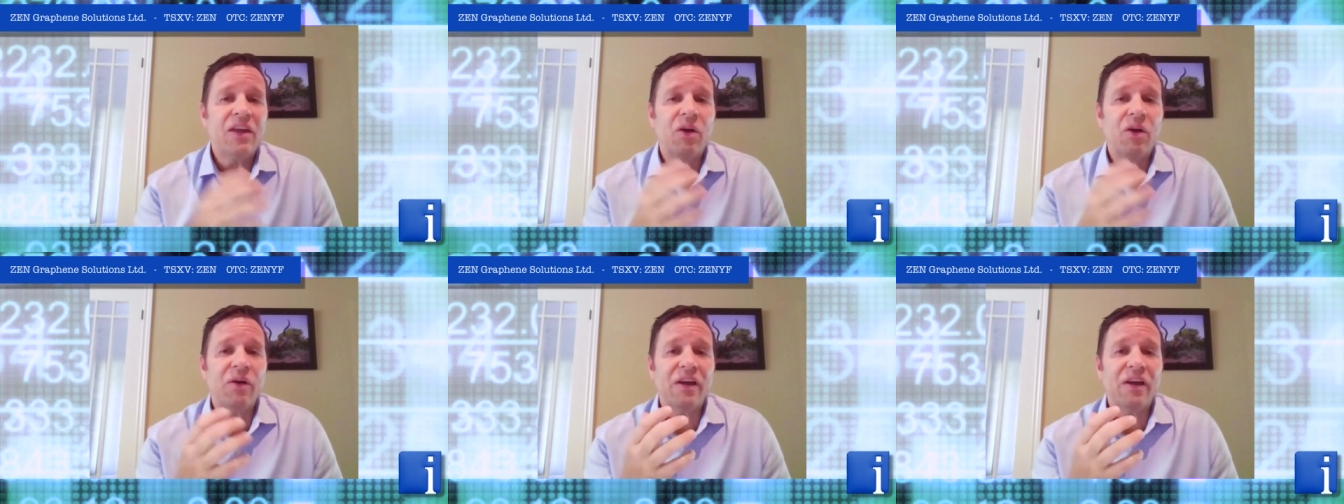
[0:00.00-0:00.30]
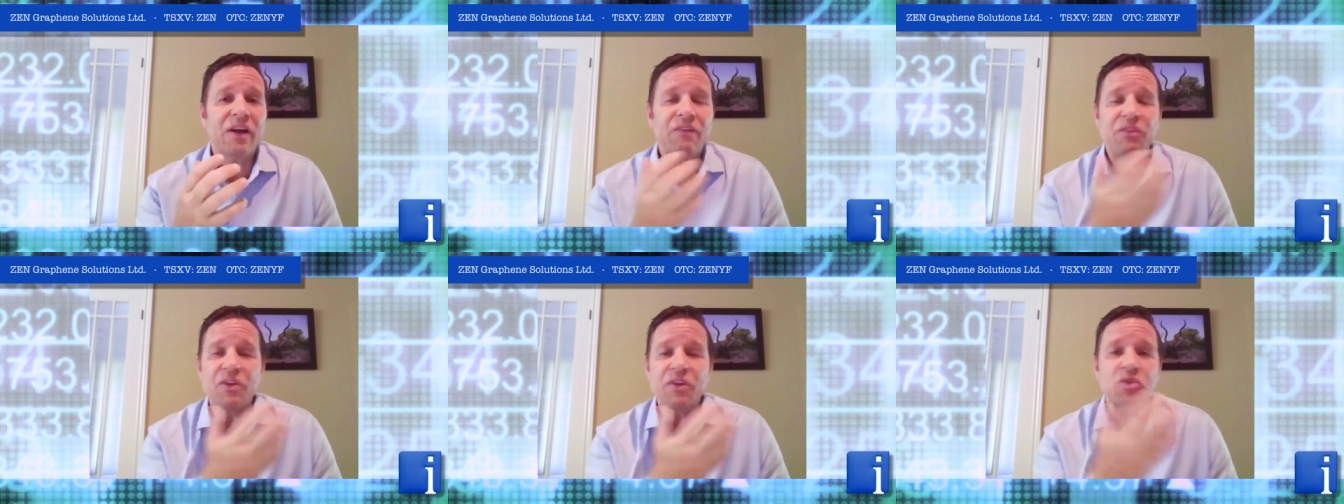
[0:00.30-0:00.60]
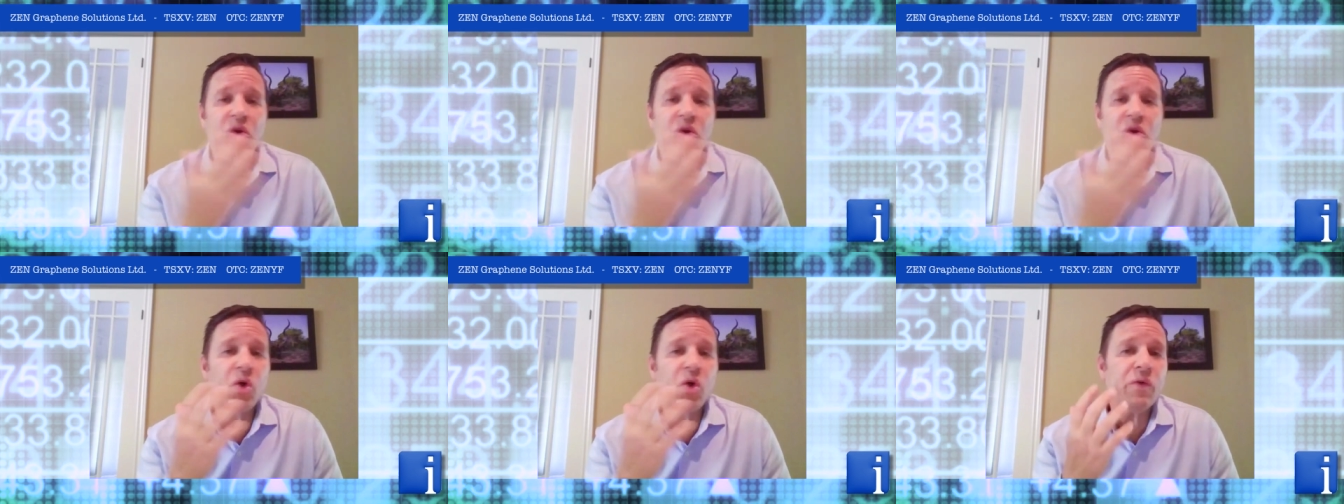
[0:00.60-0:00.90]
You know, if
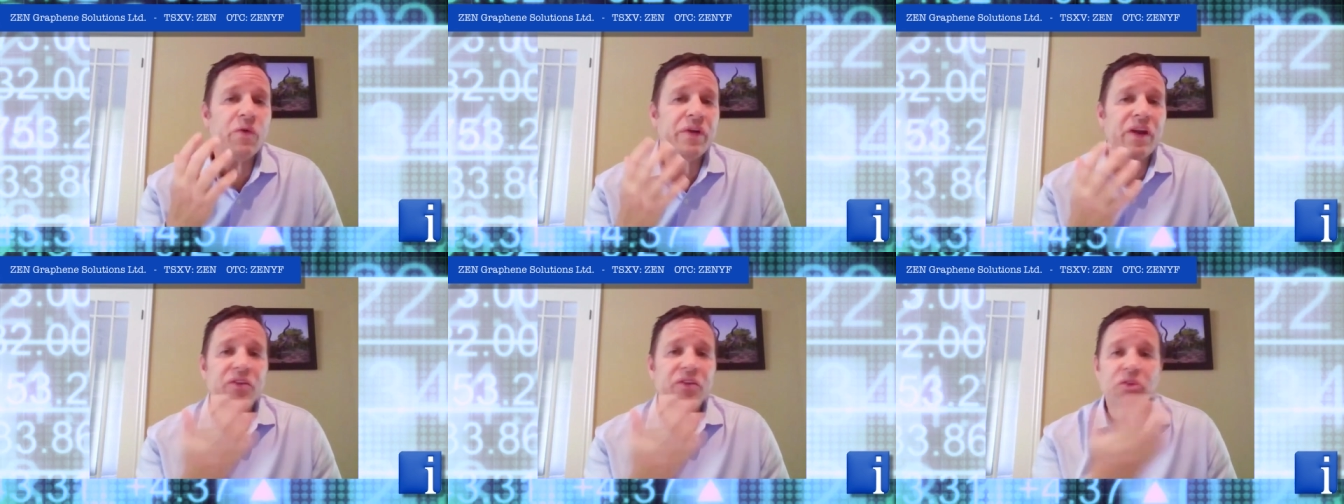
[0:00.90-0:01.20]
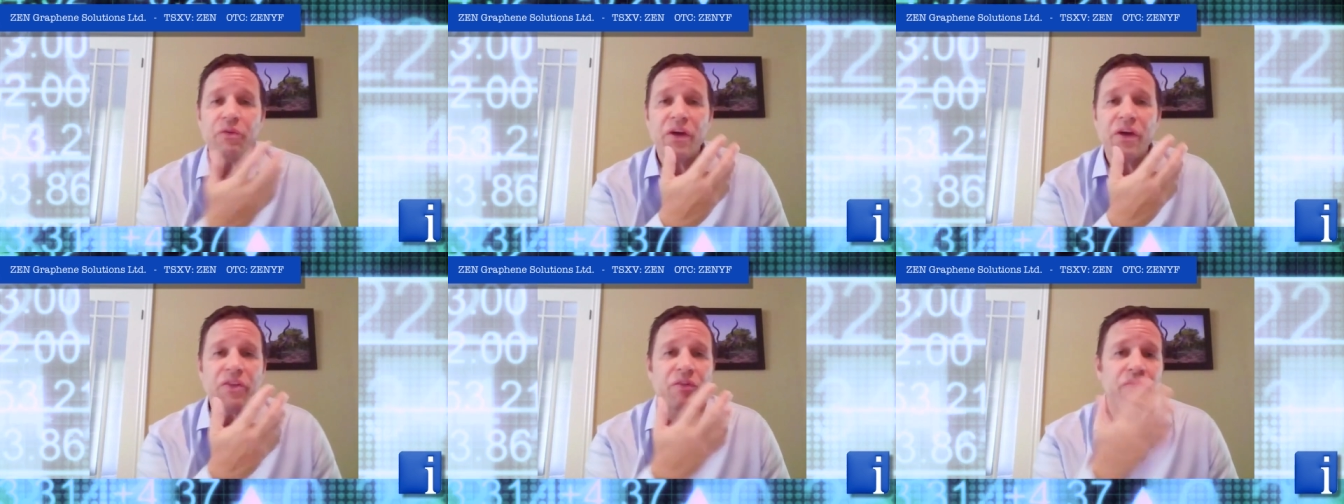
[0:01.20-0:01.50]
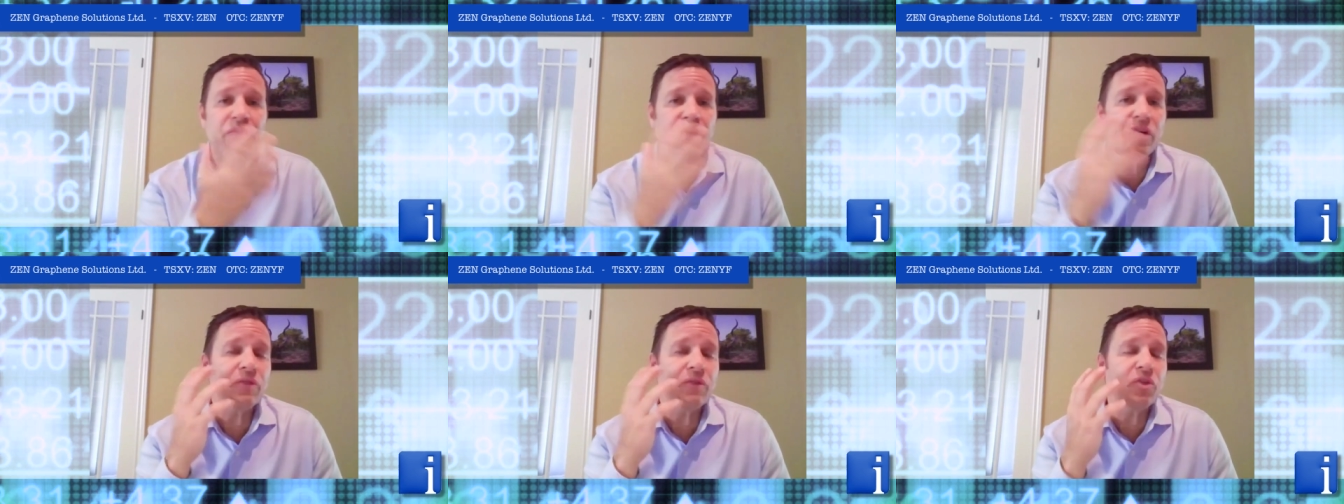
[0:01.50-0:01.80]
there's COVID on your on
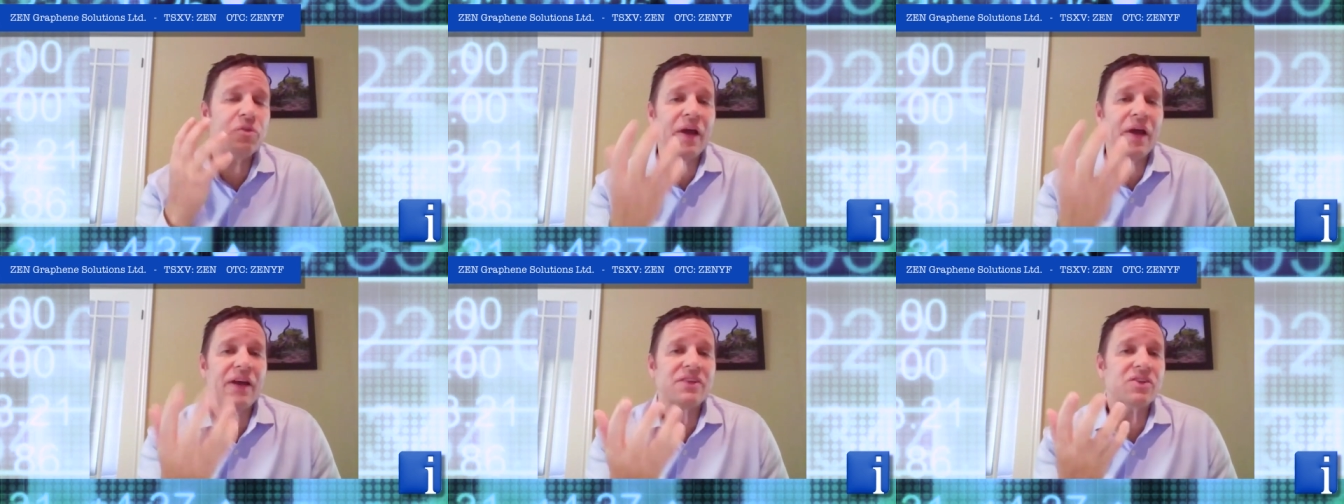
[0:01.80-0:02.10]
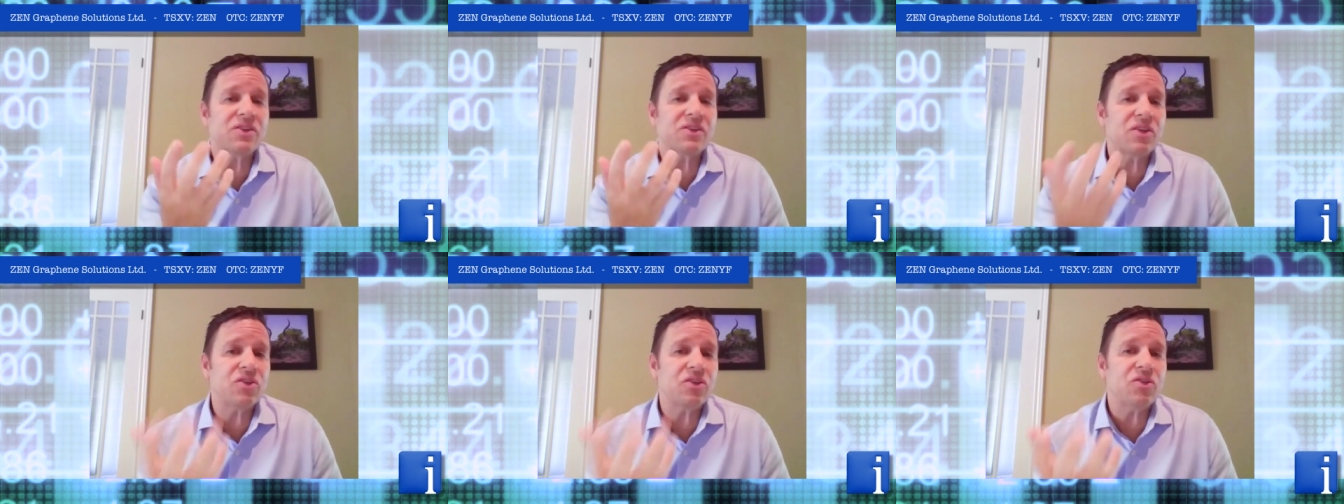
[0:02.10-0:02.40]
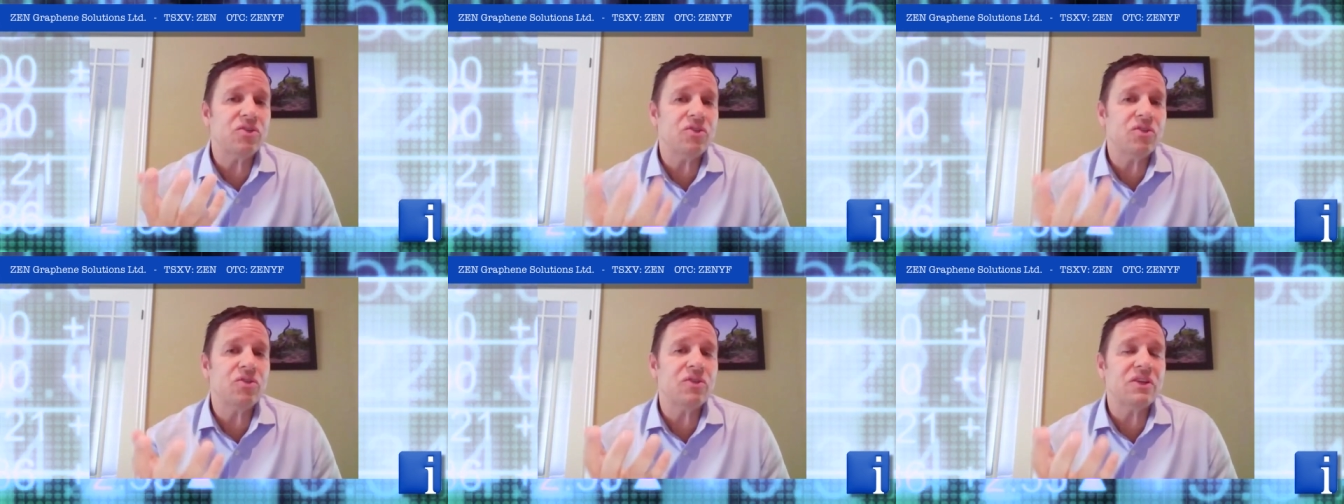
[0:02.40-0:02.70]
the front of your mask,
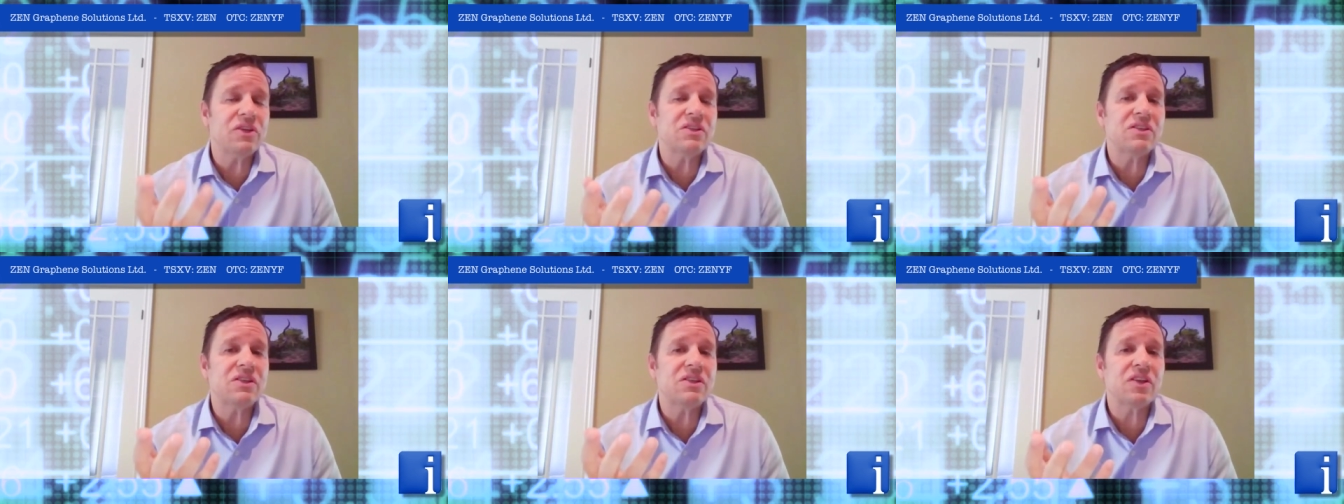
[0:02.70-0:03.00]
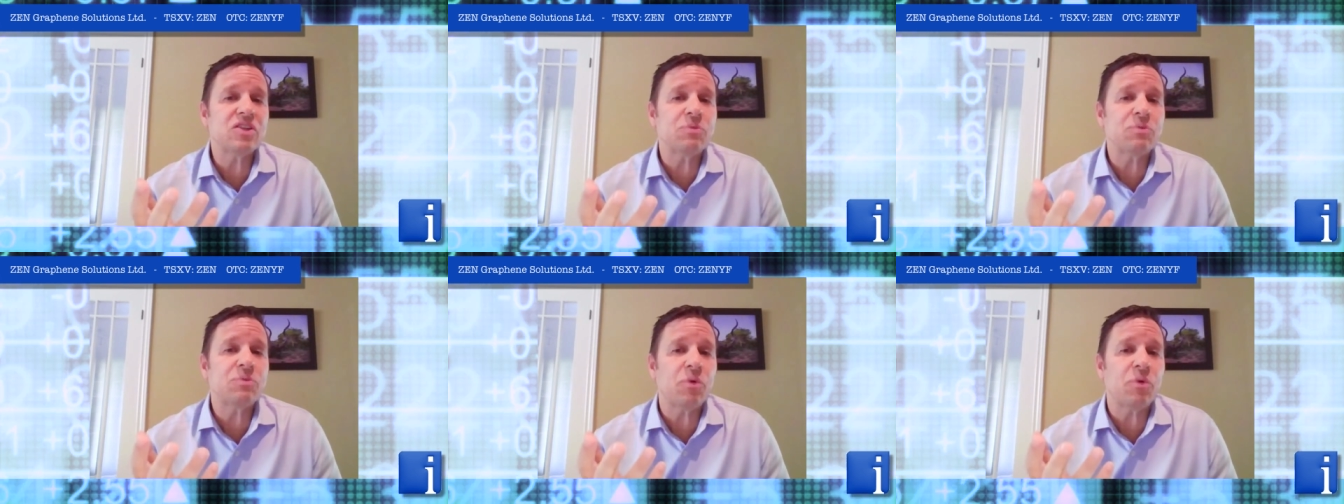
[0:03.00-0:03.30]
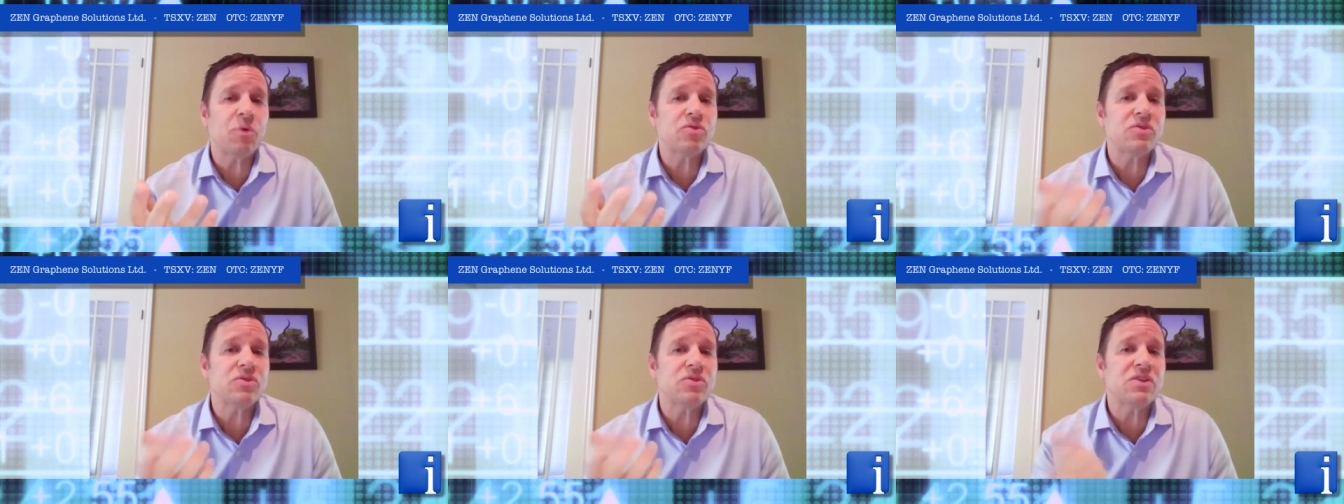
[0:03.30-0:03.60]
you, you can still
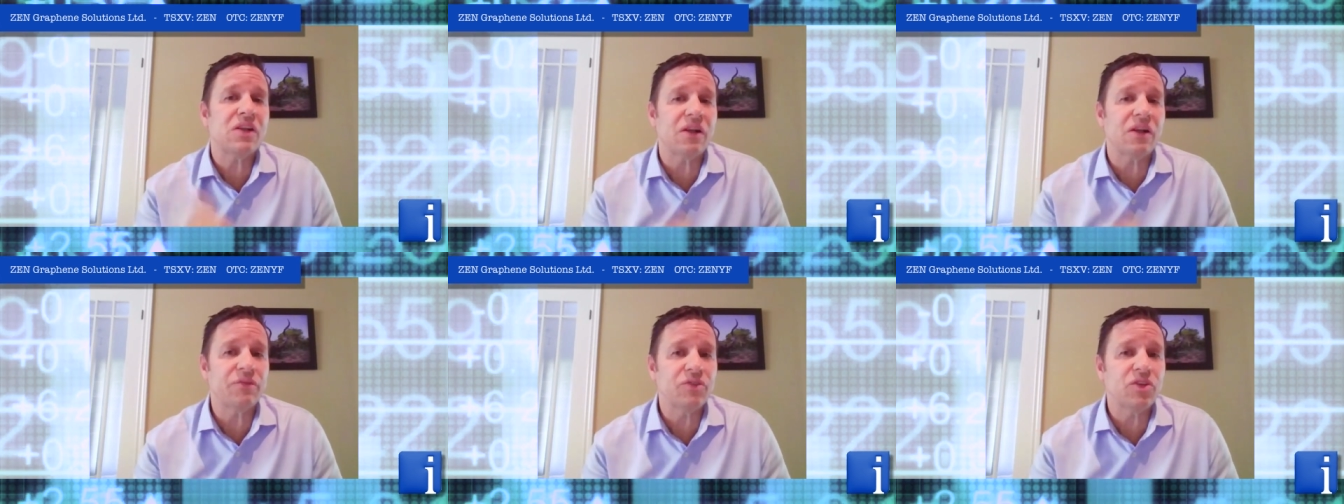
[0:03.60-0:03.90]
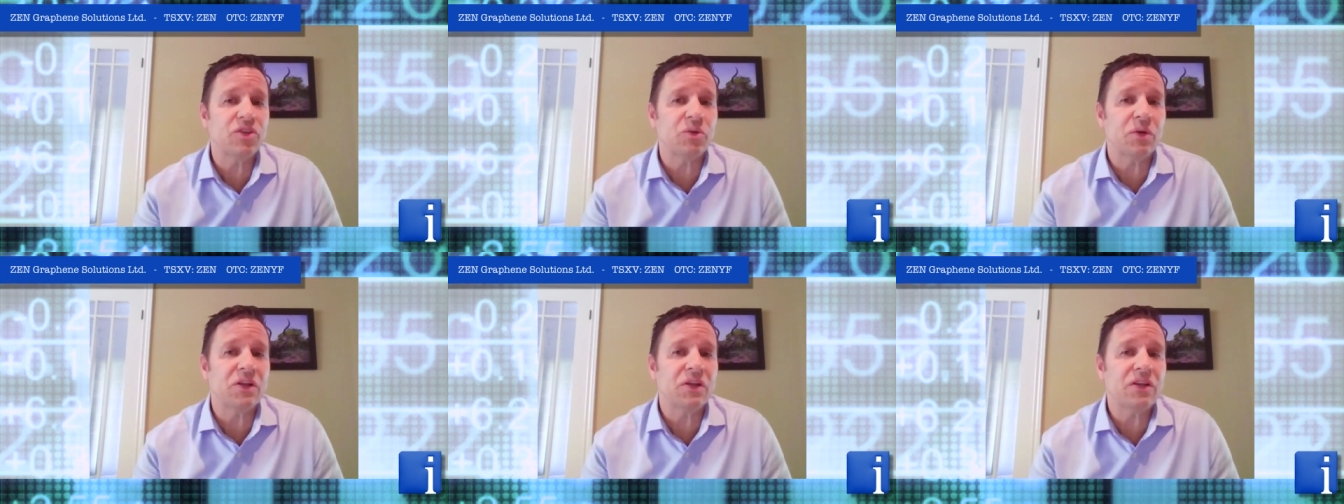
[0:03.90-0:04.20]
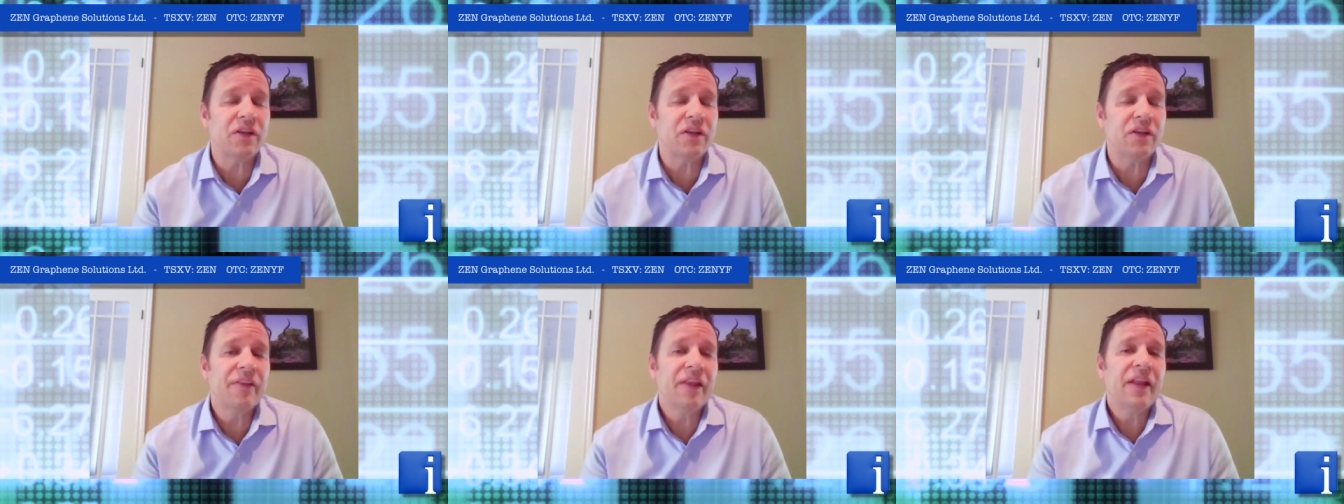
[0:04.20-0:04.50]
expose yourself to it.